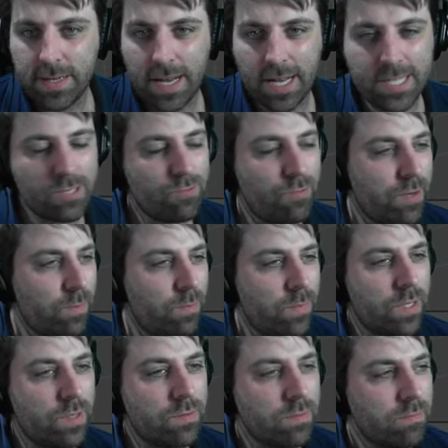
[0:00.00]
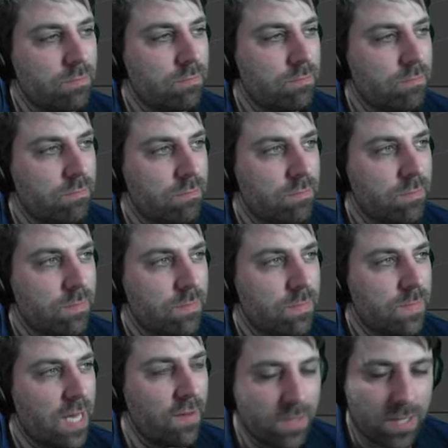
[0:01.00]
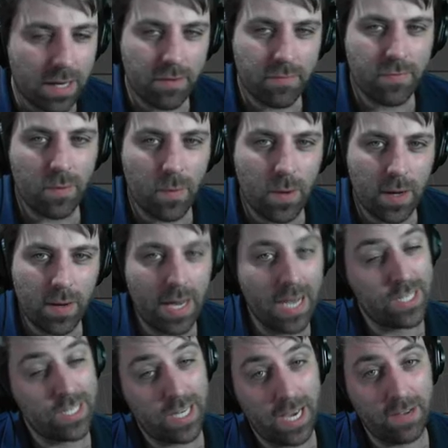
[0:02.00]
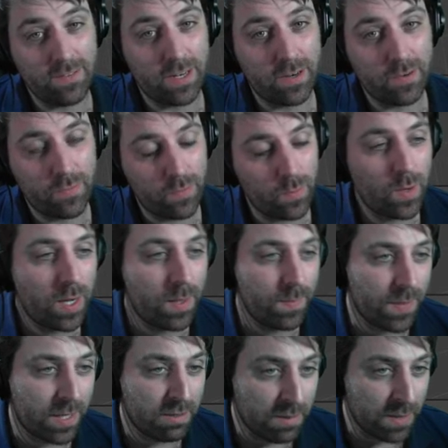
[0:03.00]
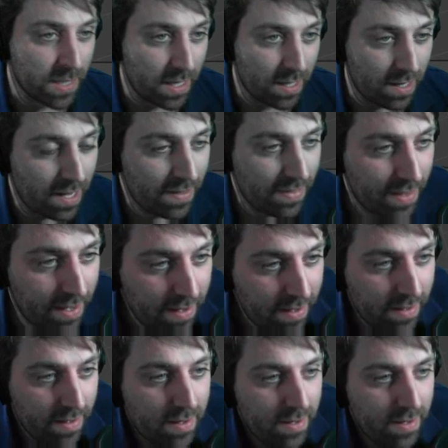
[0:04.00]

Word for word: I just want to model. I haven't done it for a while. Actually, I have done it for a while. I'm not going to lie there.